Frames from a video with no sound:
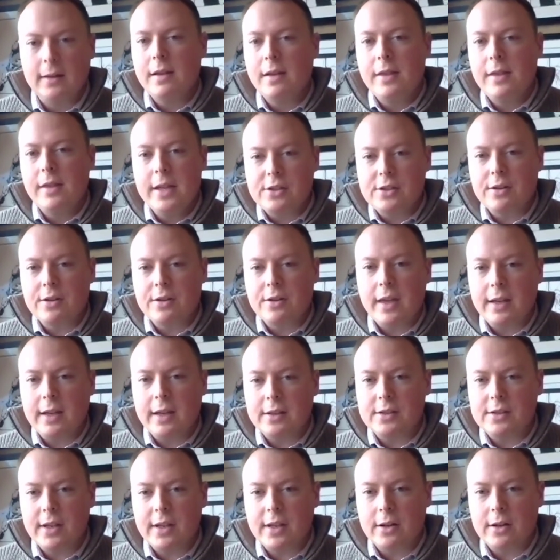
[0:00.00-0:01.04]
These are
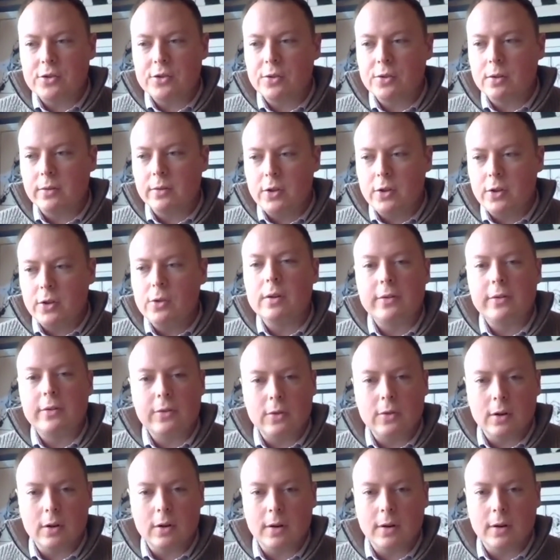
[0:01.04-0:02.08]
things that are sort of
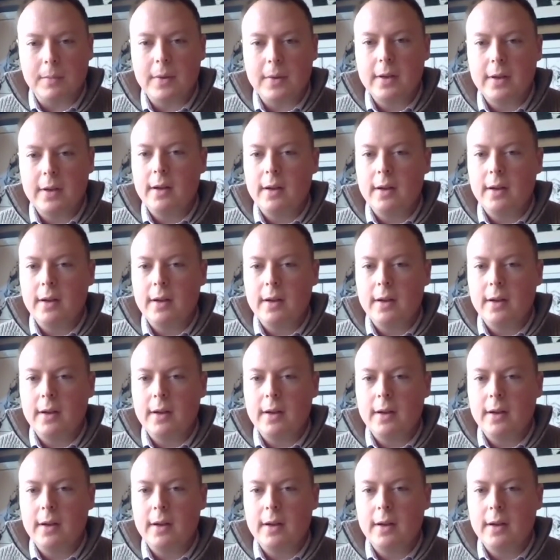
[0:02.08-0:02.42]
uniform.